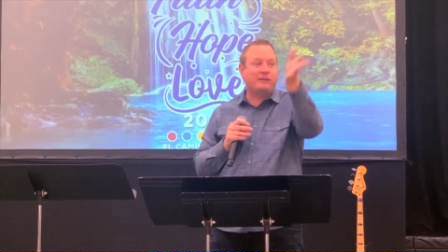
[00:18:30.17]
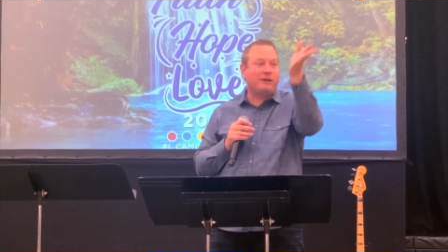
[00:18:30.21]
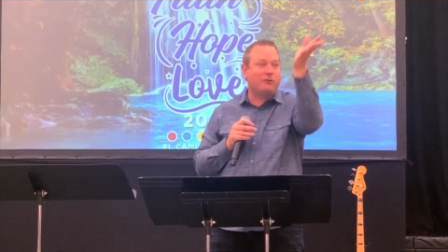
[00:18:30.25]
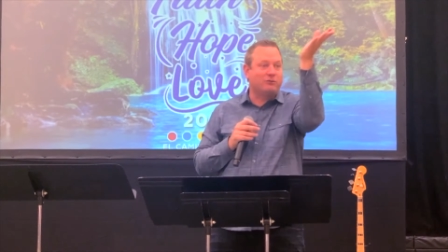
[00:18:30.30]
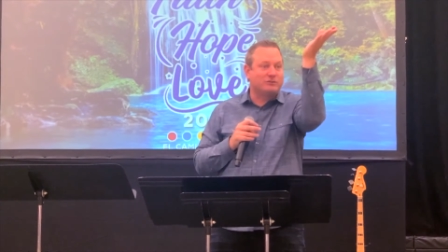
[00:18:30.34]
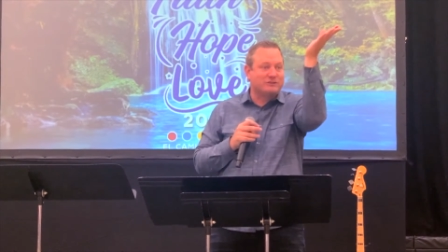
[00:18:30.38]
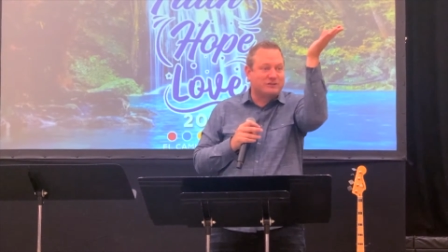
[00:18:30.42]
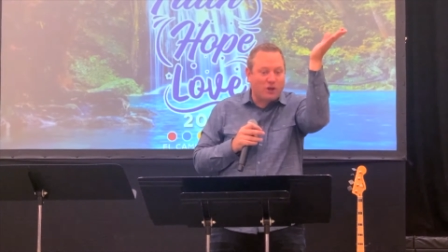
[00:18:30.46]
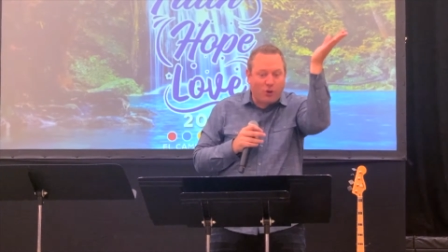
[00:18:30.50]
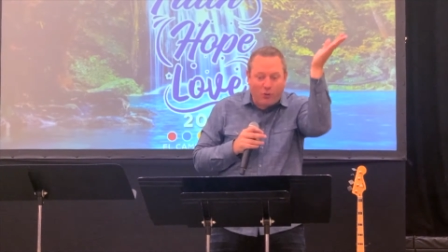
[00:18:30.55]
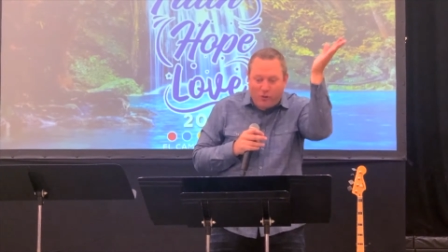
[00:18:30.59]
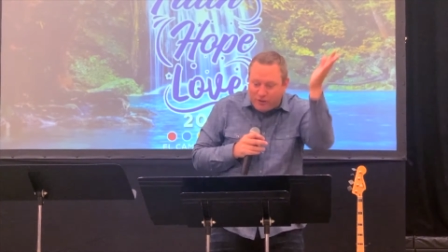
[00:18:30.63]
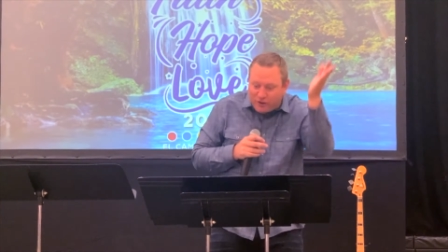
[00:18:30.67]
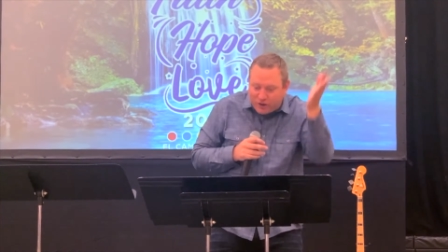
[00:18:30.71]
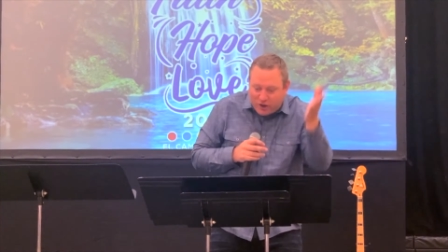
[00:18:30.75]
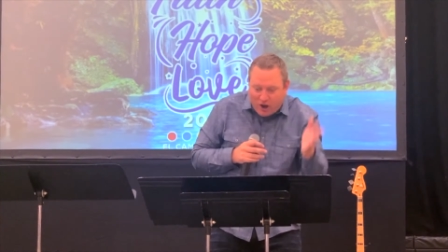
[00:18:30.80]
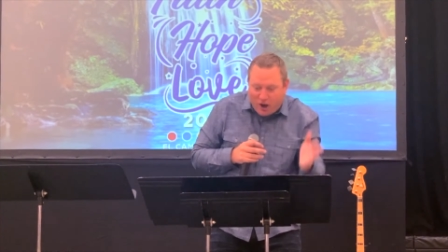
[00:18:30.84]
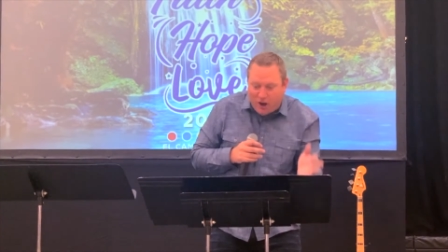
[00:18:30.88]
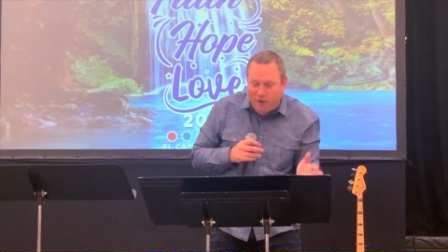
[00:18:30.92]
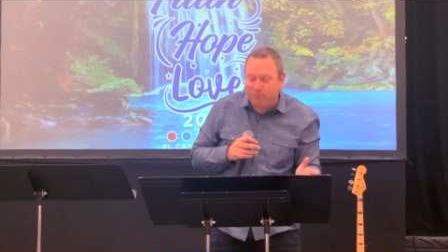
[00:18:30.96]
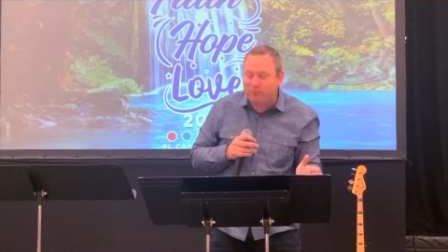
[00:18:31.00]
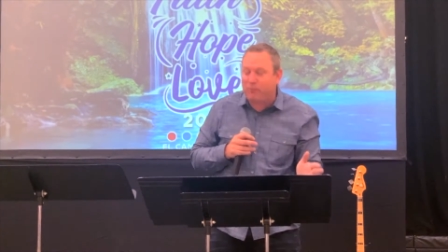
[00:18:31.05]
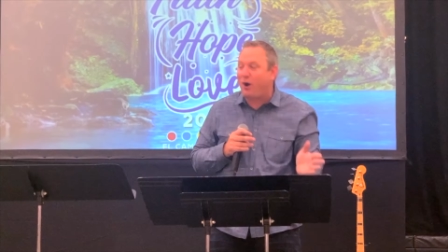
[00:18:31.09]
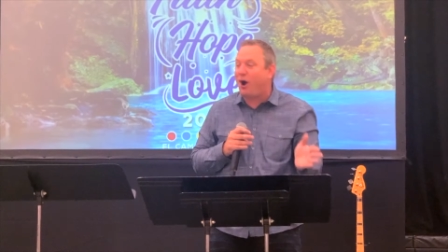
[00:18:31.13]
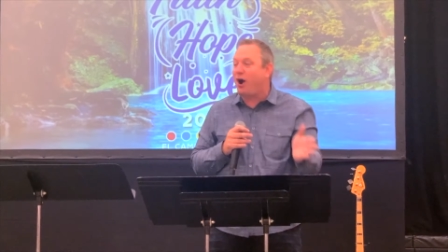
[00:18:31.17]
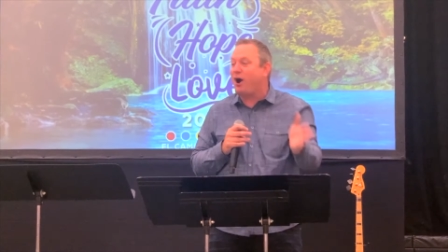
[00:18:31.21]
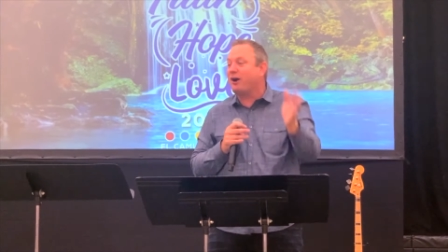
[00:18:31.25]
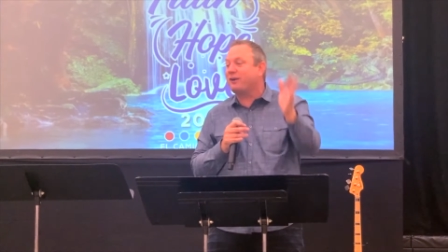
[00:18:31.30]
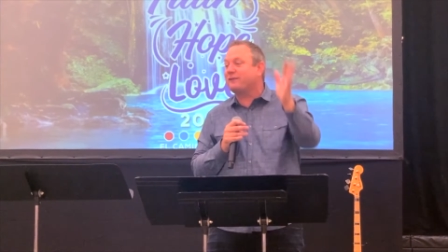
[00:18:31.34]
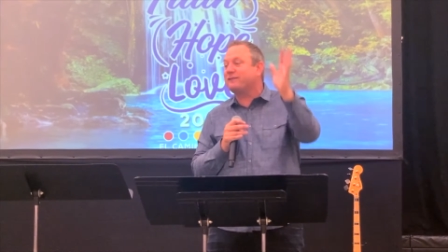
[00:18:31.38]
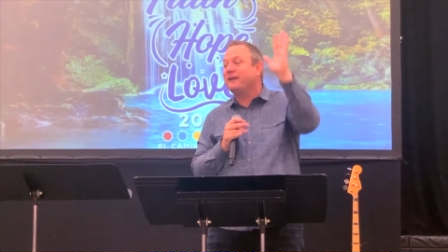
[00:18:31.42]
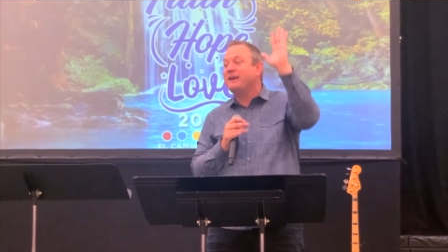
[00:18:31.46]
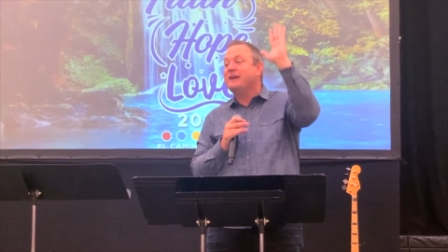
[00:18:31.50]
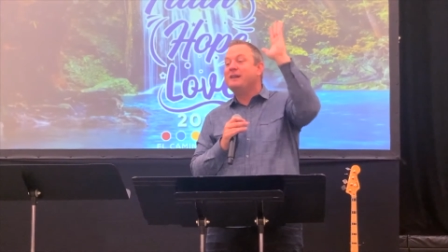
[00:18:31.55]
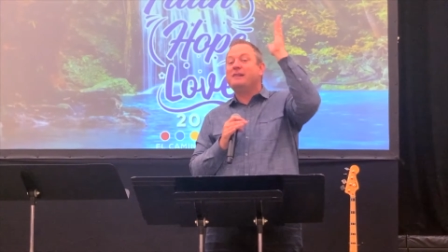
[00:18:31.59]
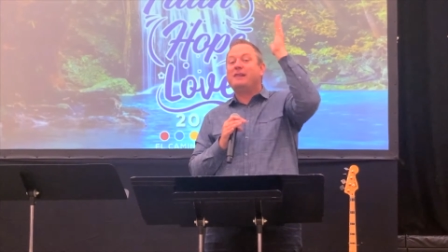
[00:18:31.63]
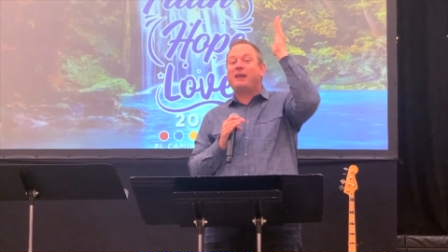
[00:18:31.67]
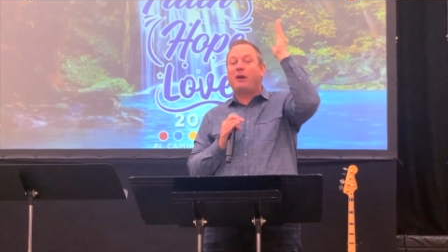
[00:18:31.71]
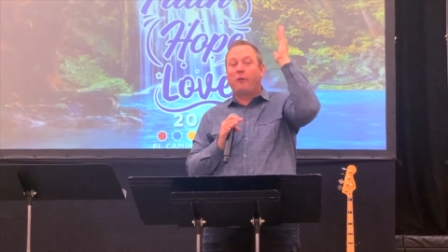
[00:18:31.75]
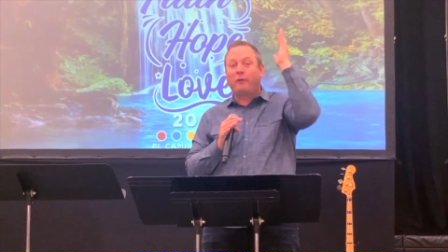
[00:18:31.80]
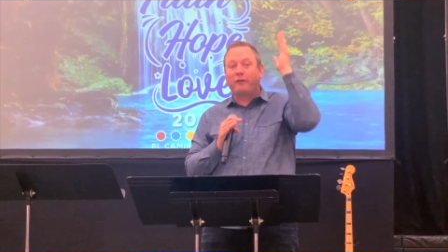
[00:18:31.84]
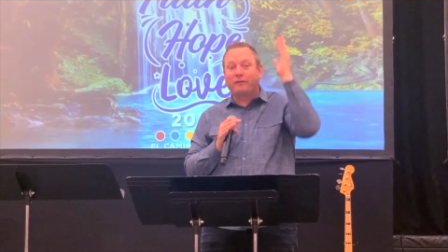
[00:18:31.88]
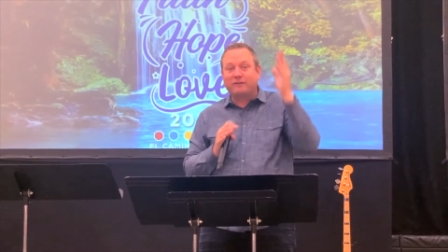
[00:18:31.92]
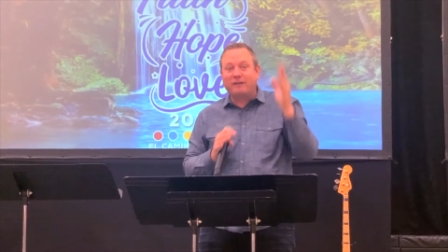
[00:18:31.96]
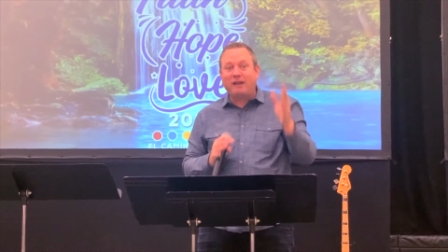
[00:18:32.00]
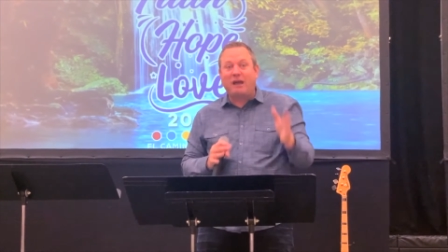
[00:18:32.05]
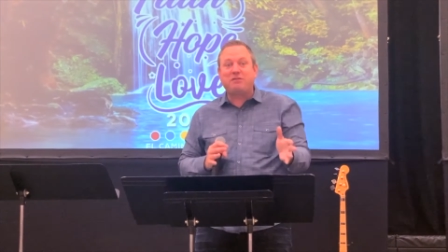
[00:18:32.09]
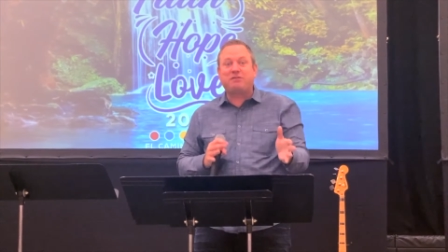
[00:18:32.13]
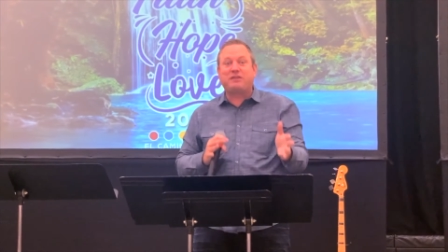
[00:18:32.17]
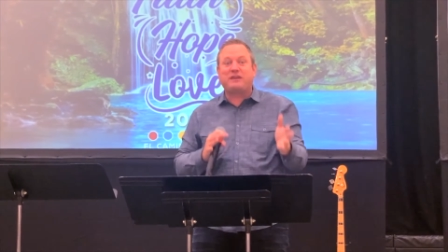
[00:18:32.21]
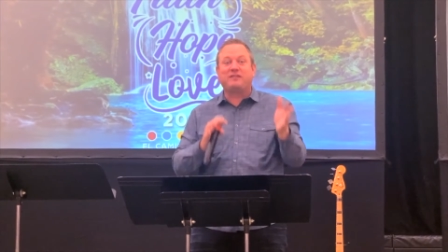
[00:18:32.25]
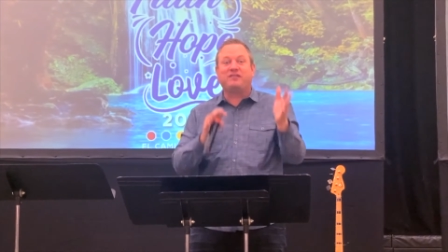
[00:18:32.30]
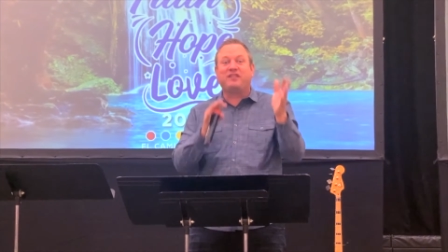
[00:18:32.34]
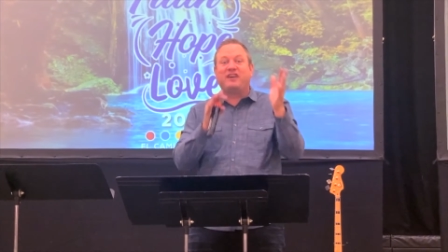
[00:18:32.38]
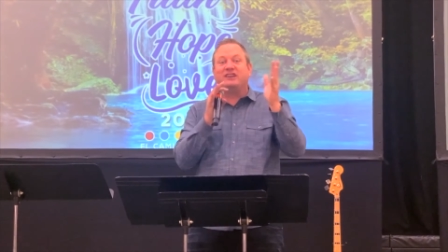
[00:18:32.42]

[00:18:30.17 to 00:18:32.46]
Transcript: There was no other car parked. There was nothing.